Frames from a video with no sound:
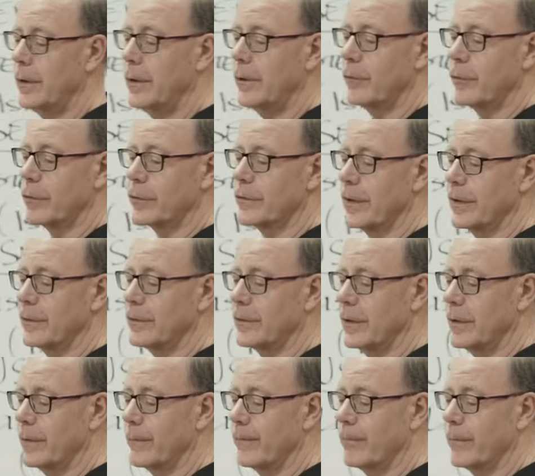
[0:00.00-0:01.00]
Verse
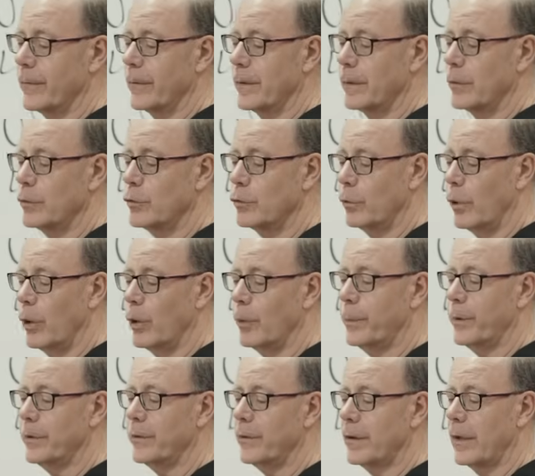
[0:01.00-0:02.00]
18, to
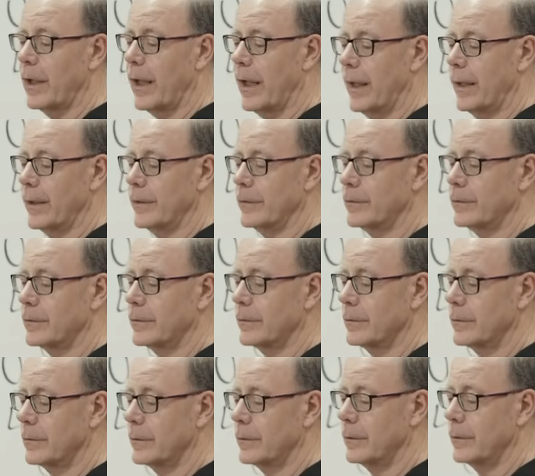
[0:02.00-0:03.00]
open their eyes
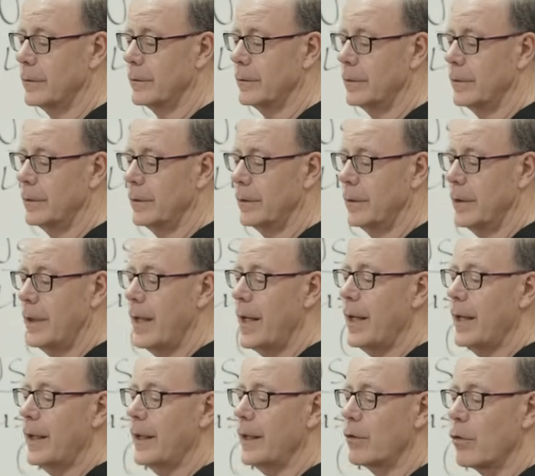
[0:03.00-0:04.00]

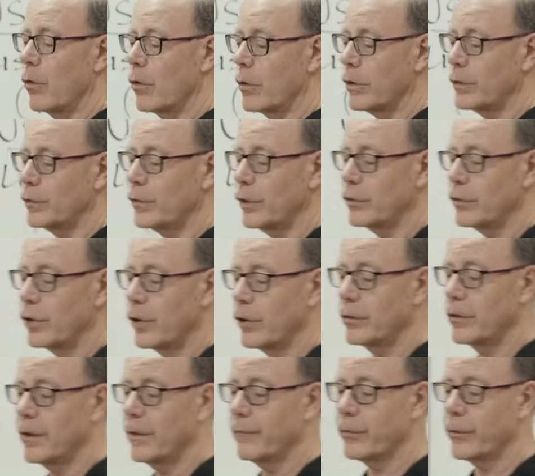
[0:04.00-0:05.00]
in order to
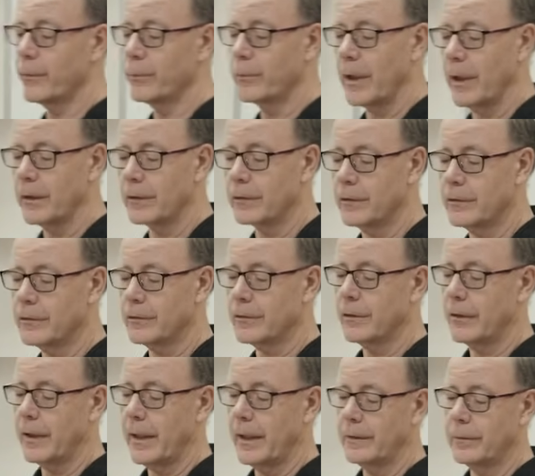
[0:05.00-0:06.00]
turn them from darkness to
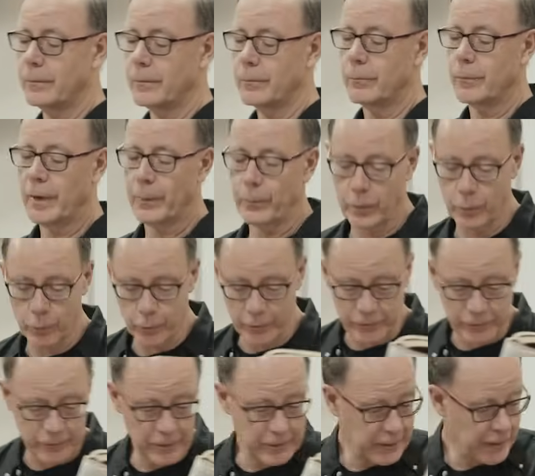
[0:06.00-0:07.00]
light. Remember, we're
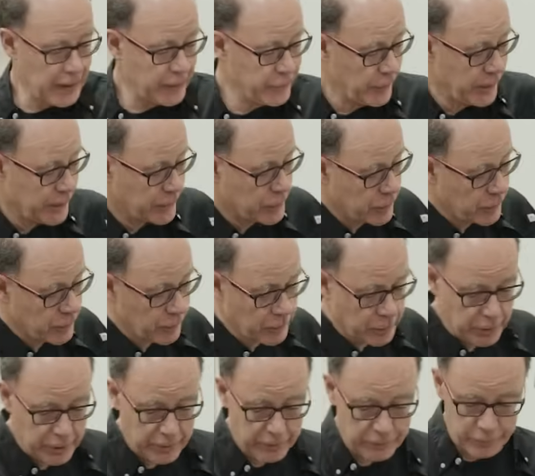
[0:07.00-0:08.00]
sitting on the edge of the
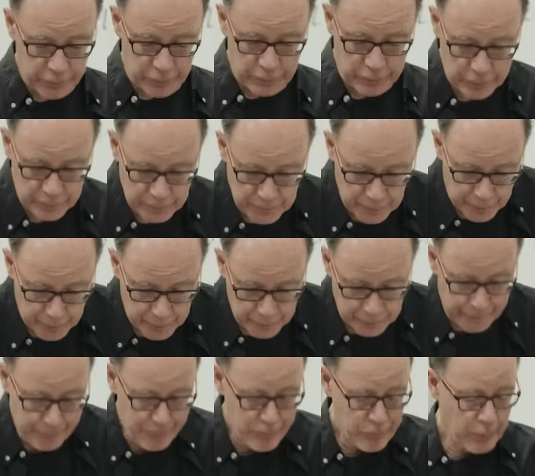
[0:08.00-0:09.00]
cliff in the
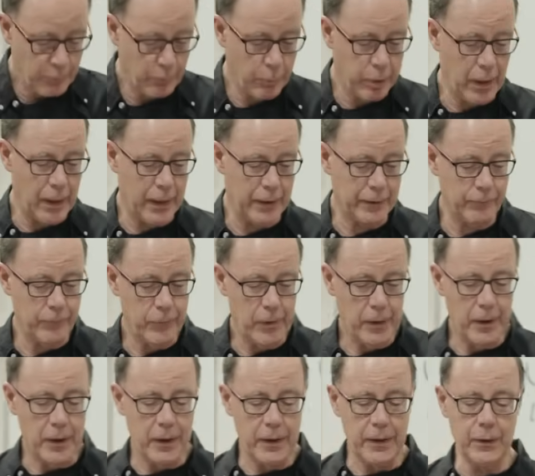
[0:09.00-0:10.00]
dark, blind.
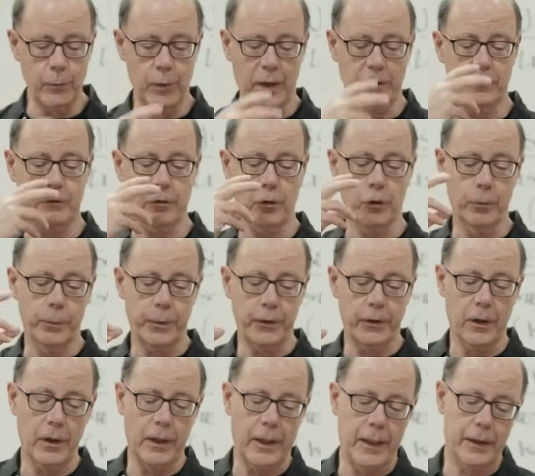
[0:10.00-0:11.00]
He wants to open
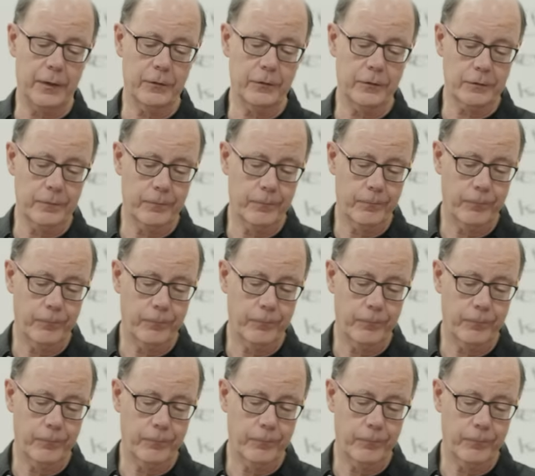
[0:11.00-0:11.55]
our eyes.